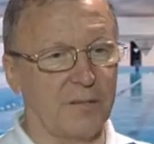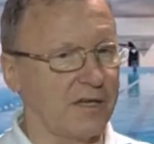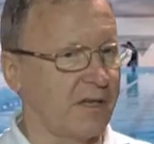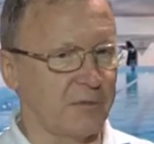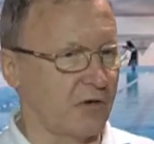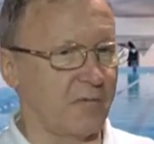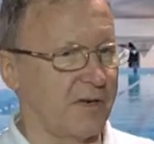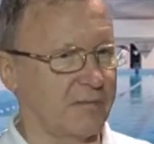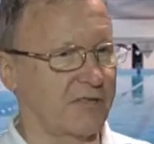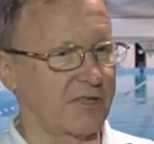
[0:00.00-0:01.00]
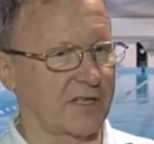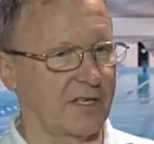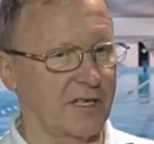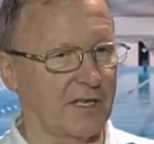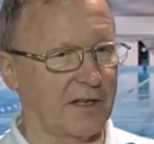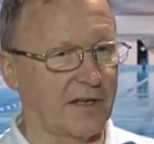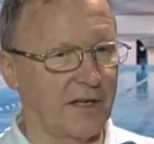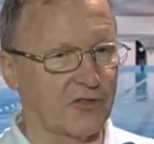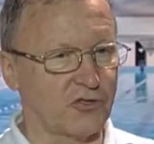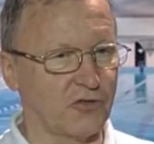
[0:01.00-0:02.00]
the problems
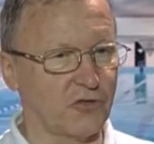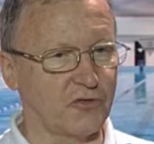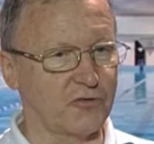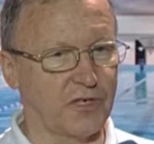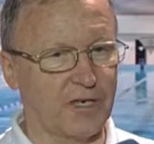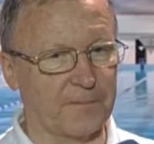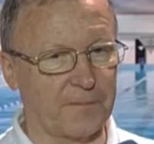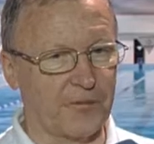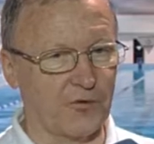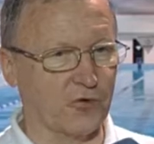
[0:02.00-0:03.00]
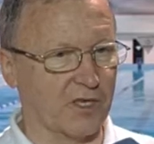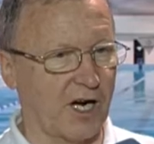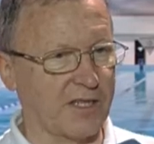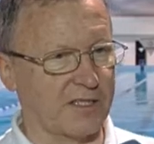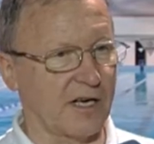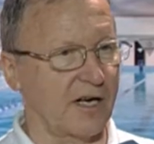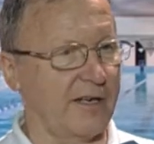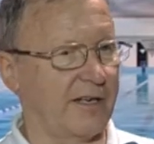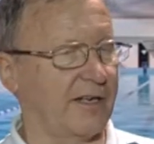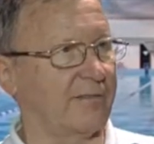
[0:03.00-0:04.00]
to rise the
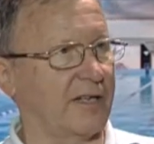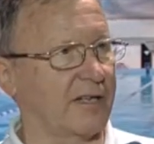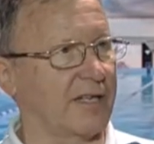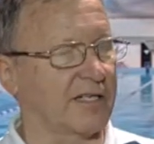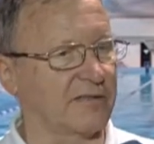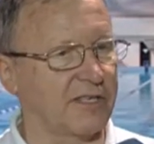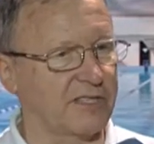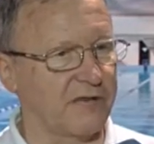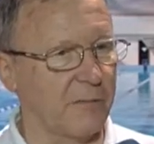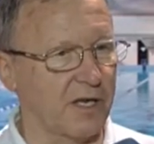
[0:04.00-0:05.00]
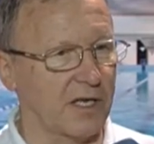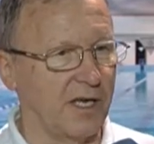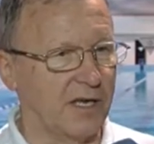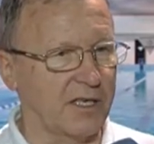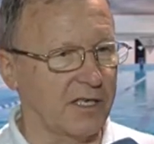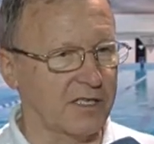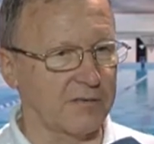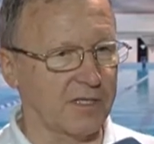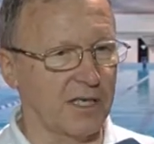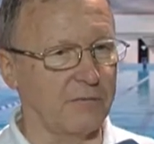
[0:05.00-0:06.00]
higher level in Latvian swimming is
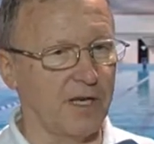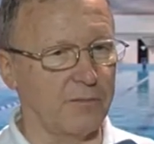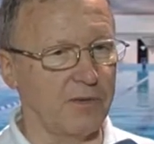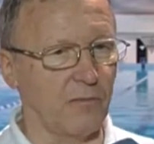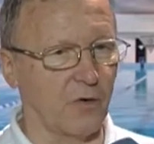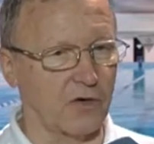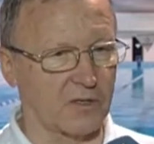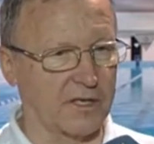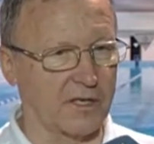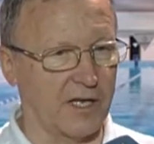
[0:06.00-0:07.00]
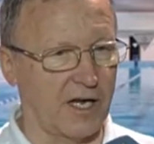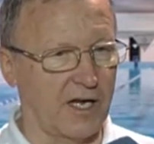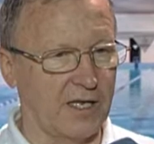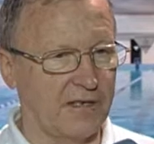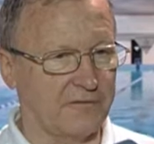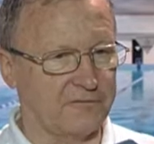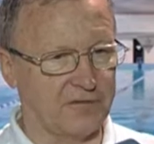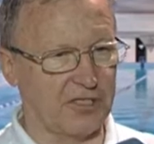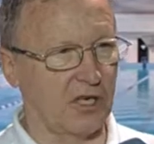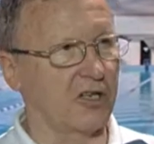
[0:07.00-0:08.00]
maybe more in the
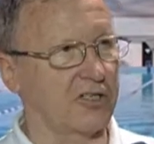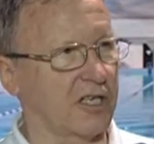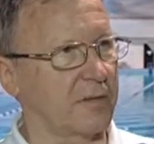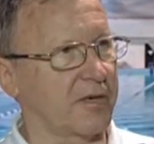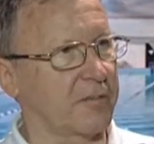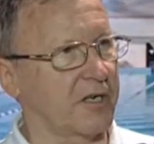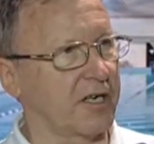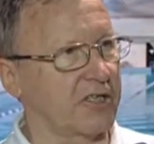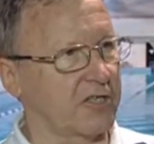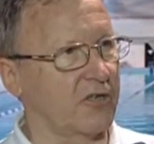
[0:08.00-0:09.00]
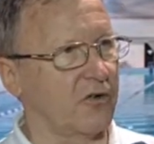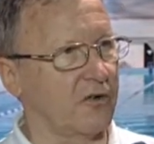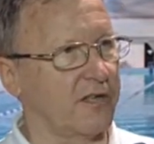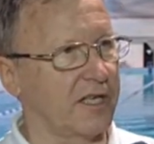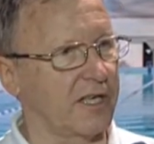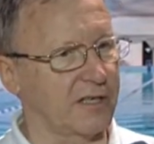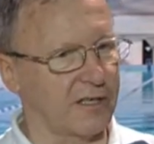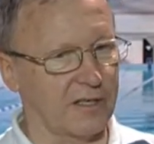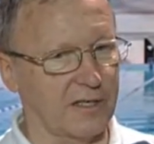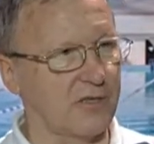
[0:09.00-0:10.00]
physiological preparation, all the
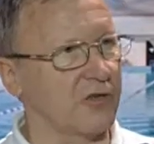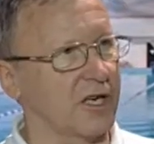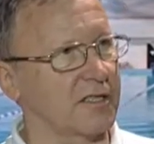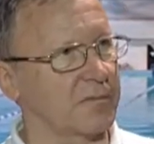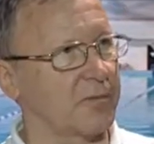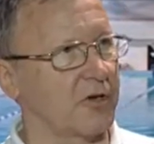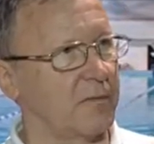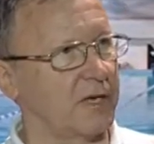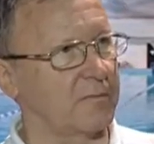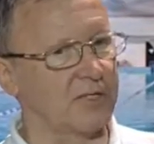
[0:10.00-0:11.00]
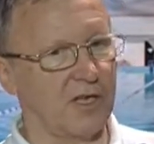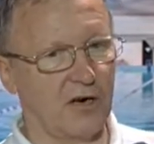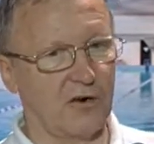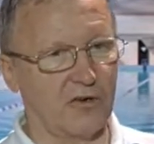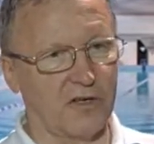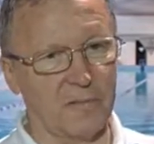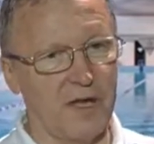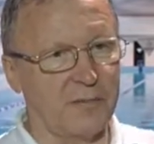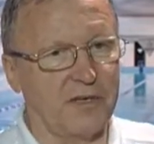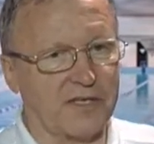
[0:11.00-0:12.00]
endurance problems, all the
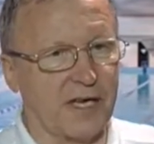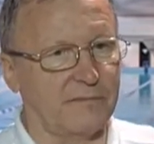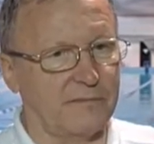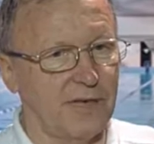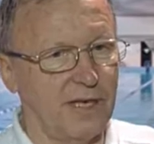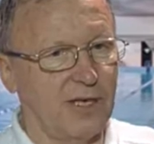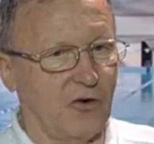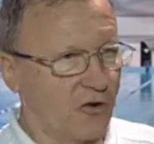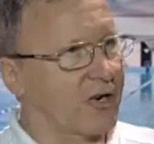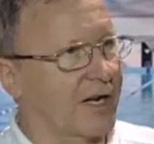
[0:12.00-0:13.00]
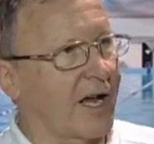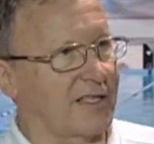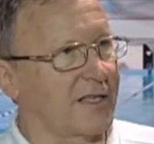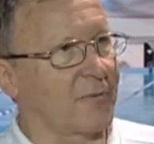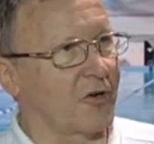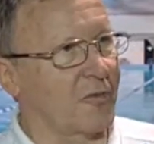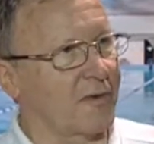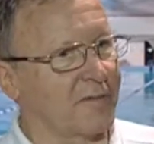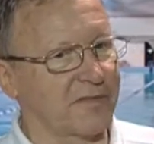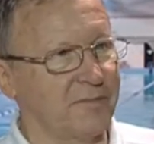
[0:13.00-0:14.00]
maybe some organizing
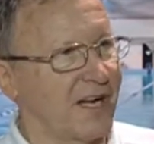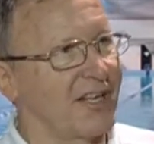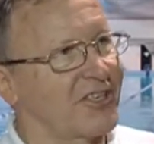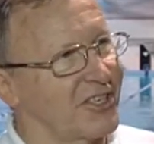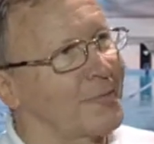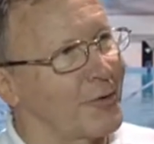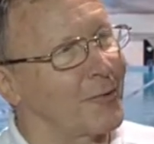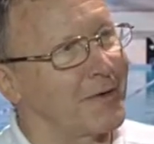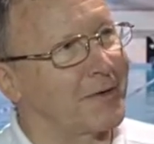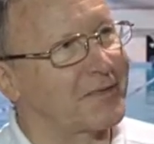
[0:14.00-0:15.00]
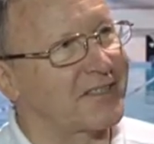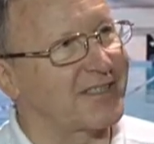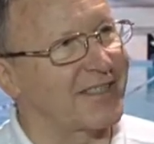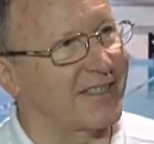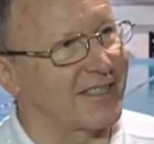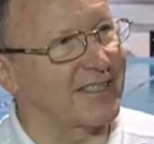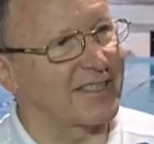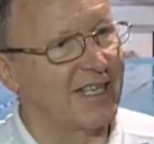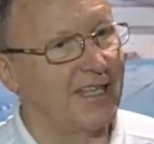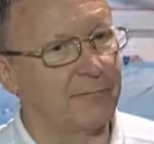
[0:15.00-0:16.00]
problems, managing problems,
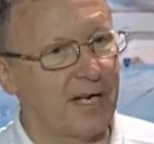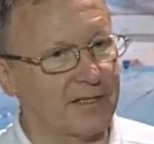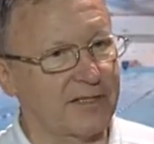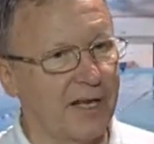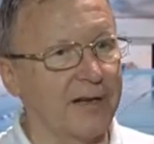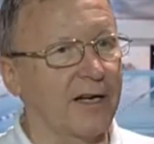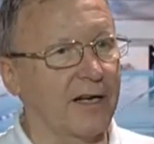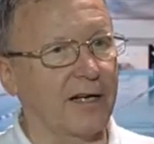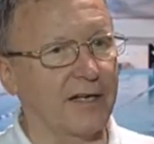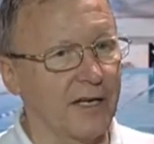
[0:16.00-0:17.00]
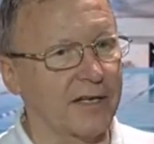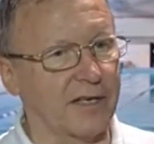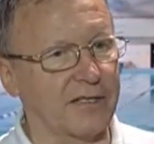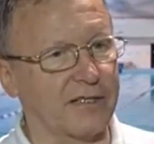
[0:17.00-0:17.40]
this. But technically I can